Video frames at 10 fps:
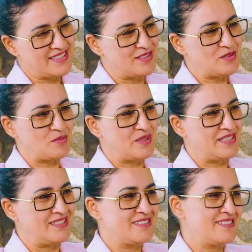that to
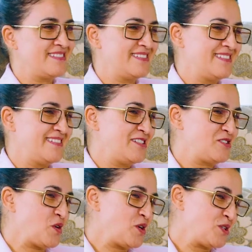my
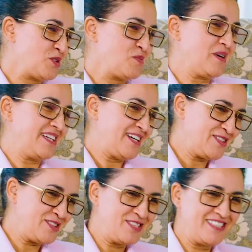daughter or my
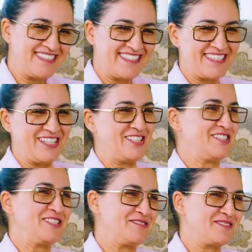other
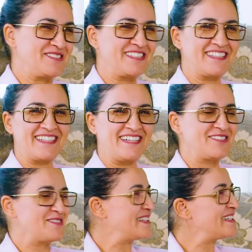kids if God
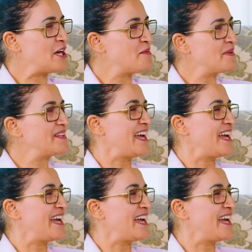doesn't happen.